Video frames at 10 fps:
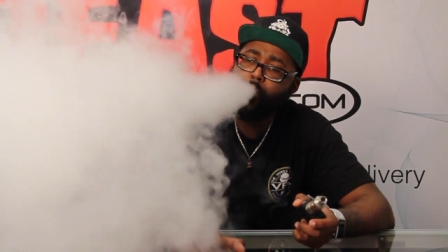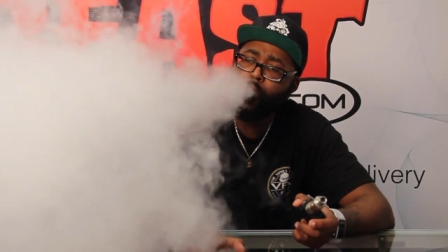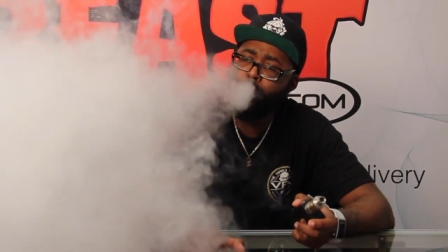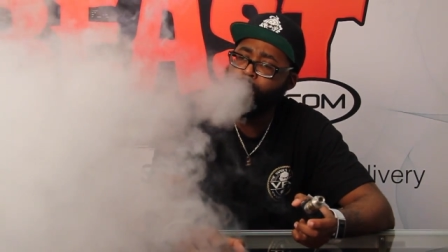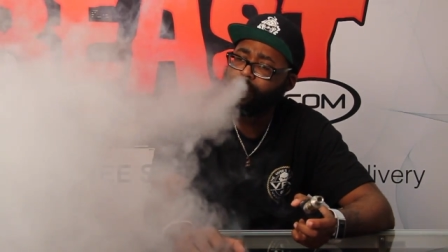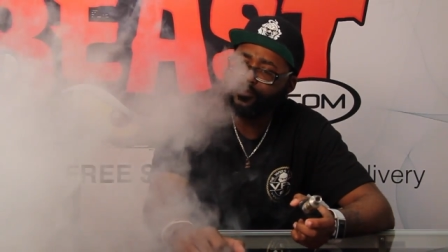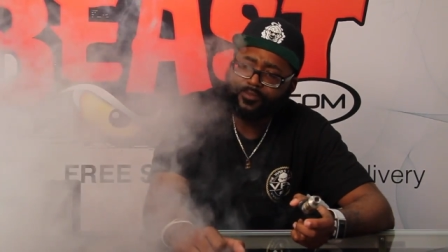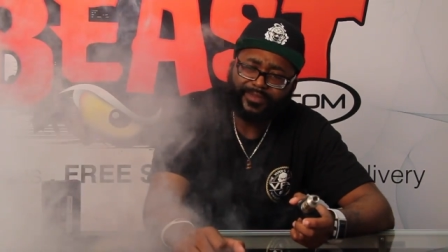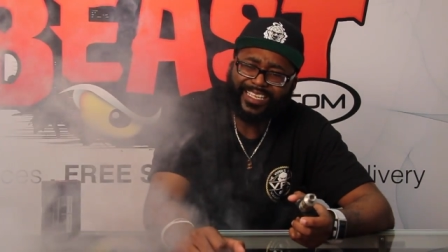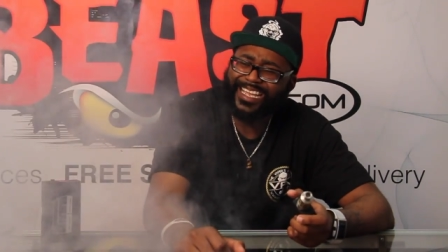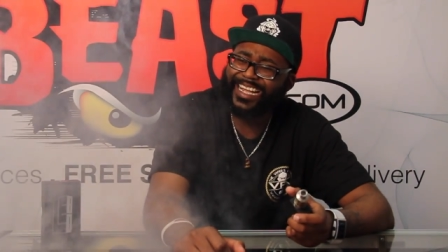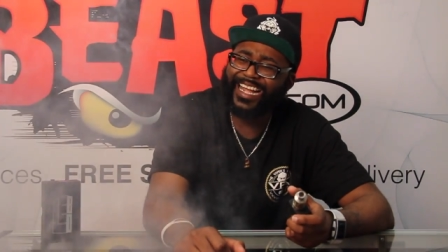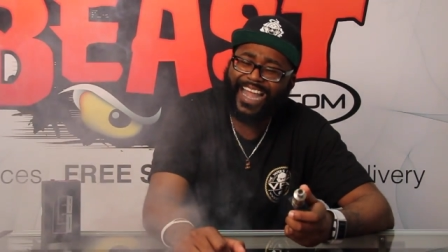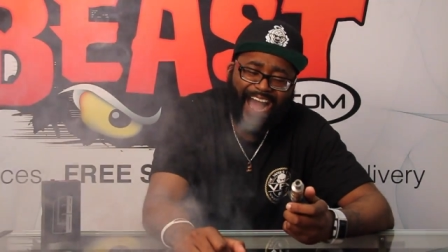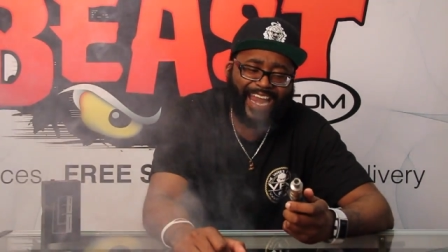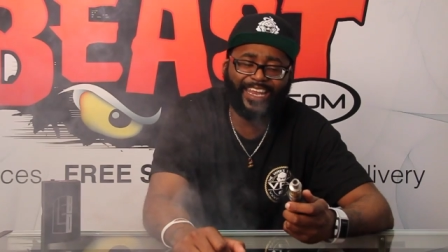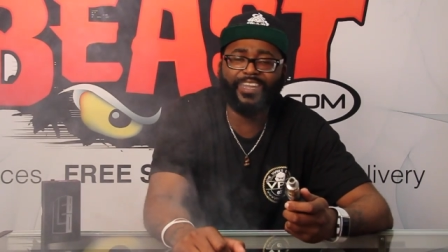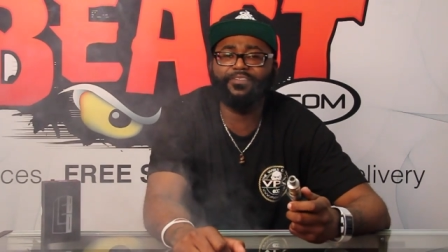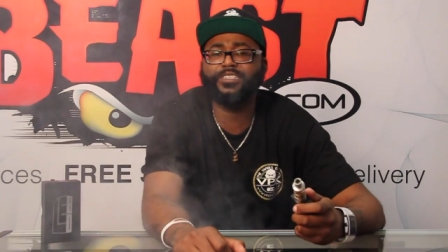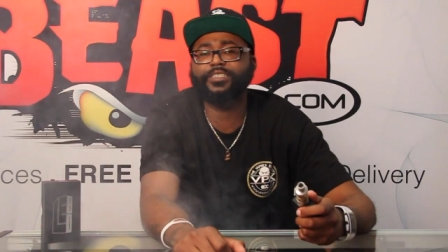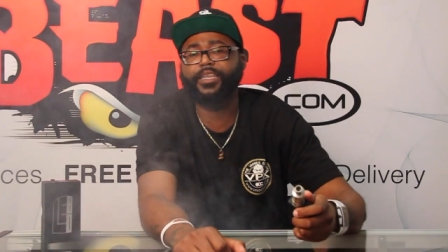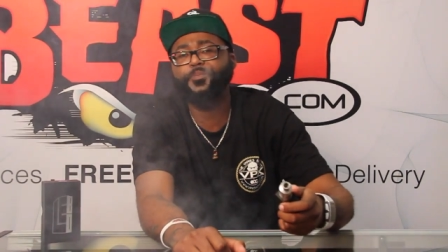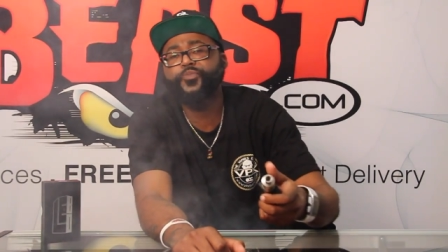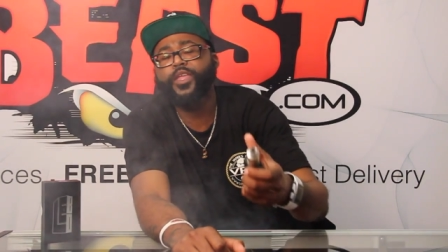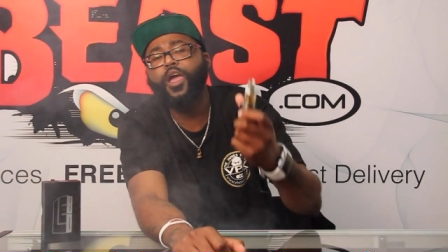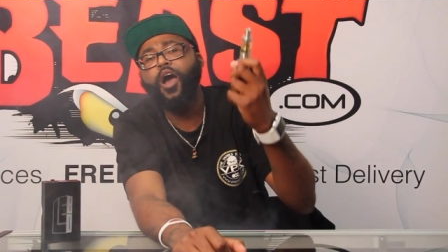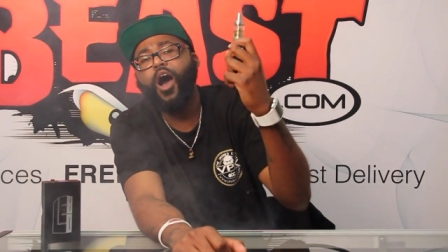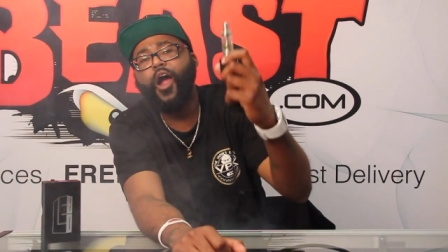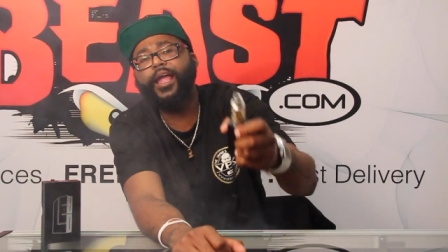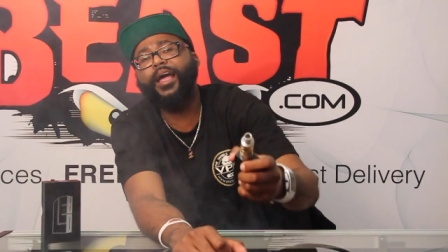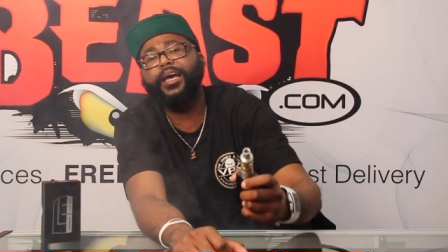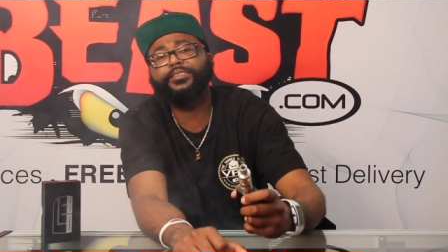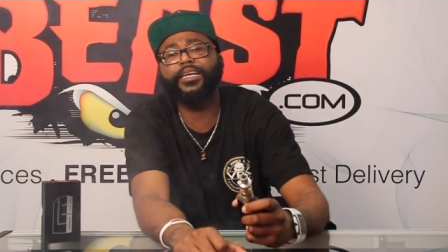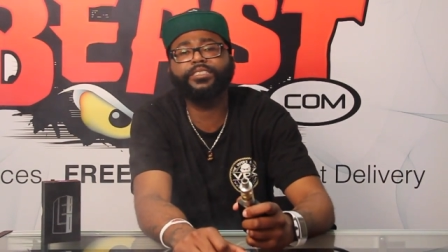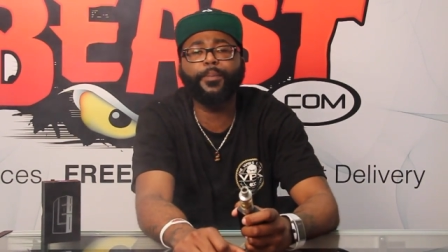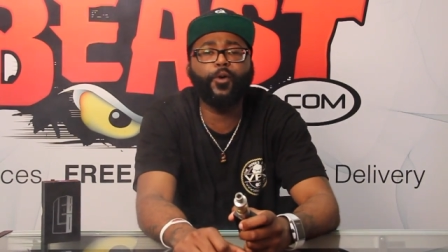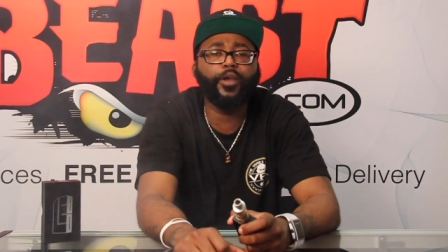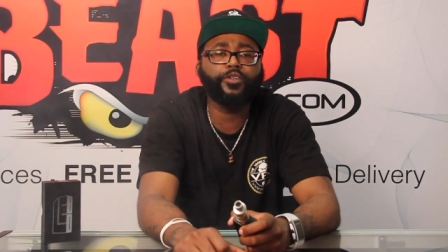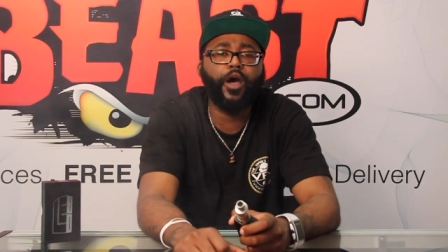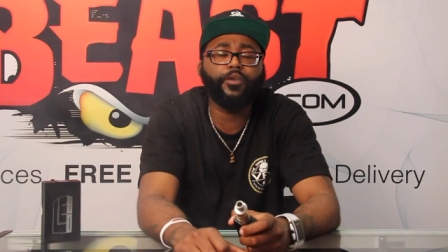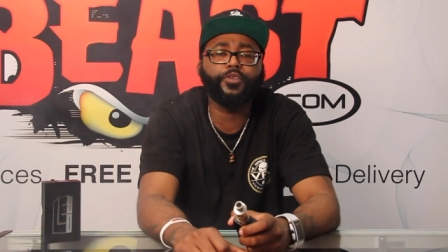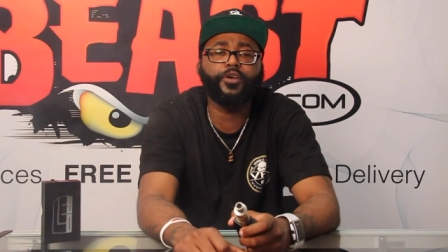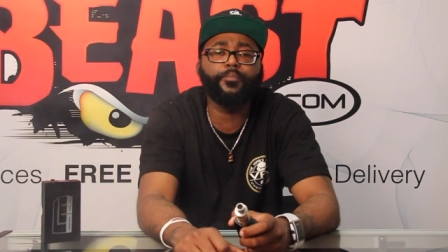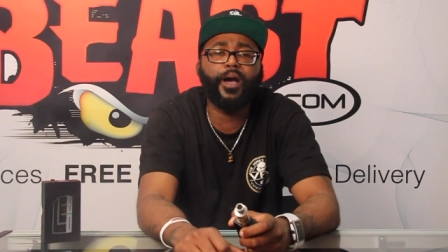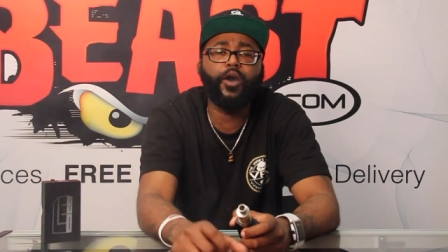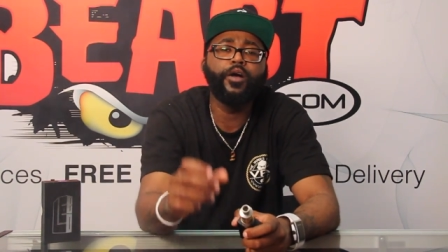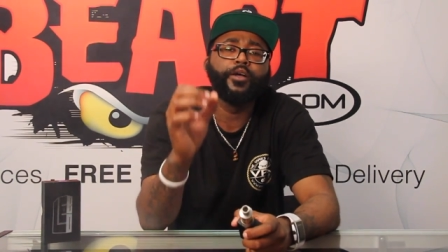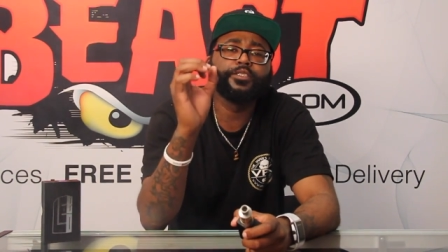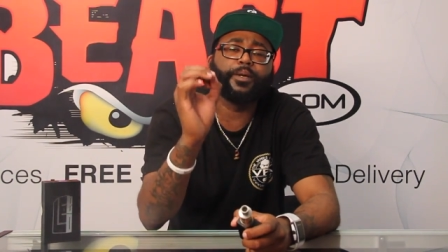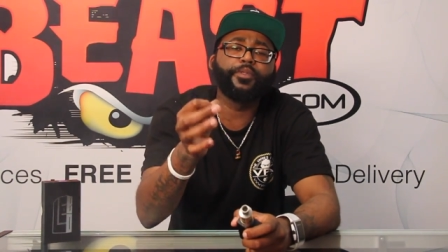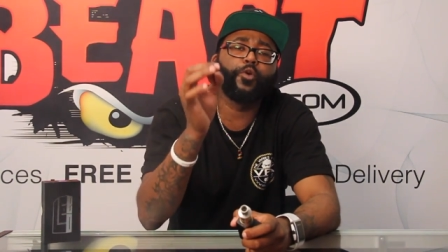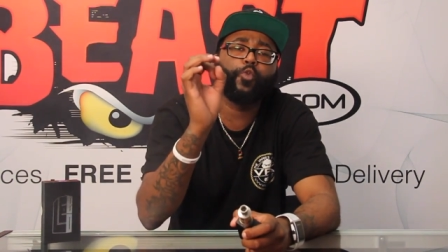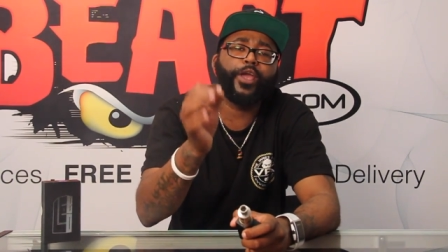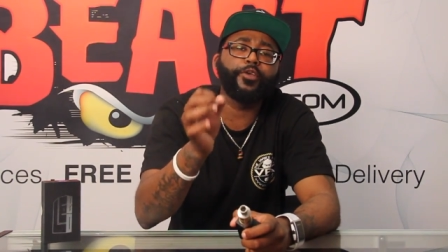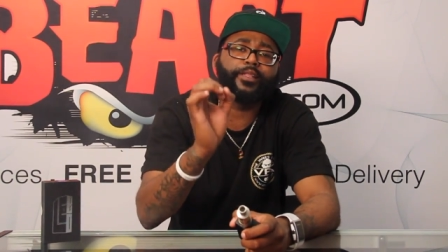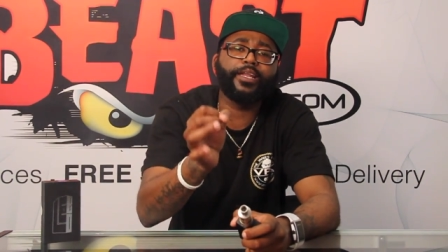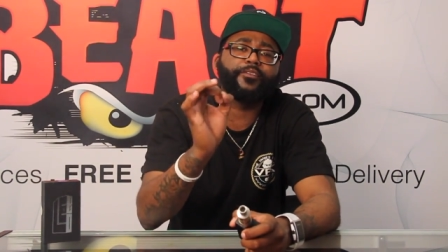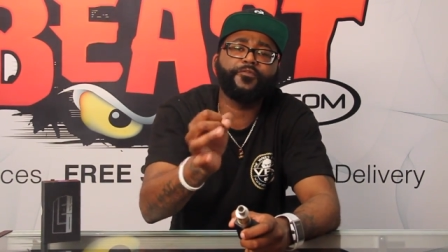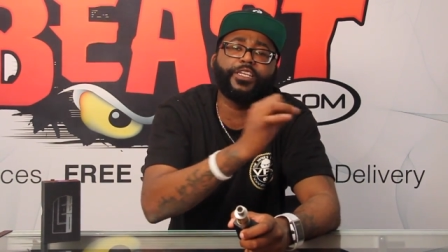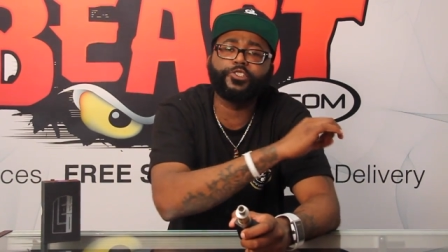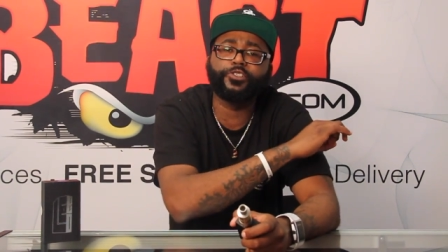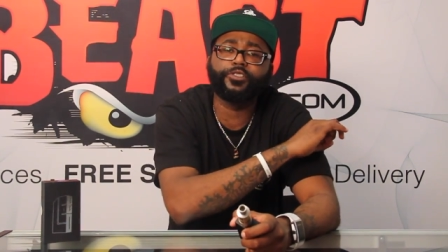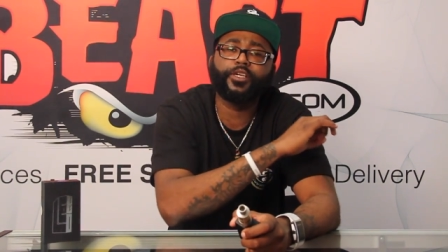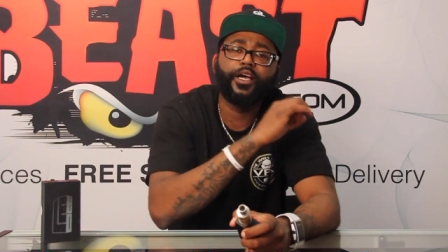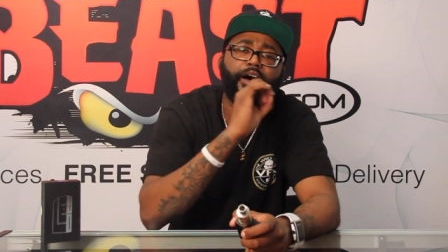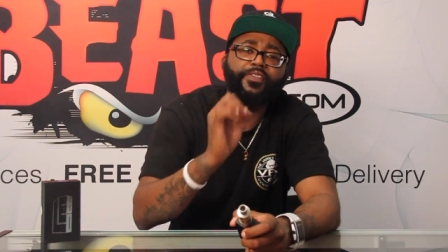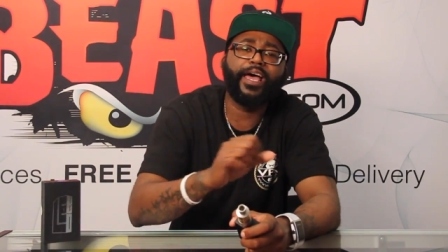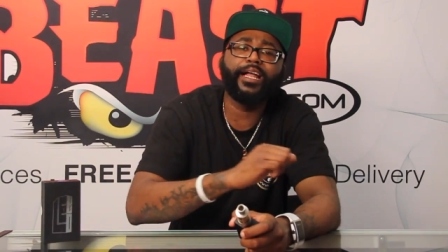Ooh, God, I love this thing. All right, guys, next up I want to talk with you about some of the regulated features of the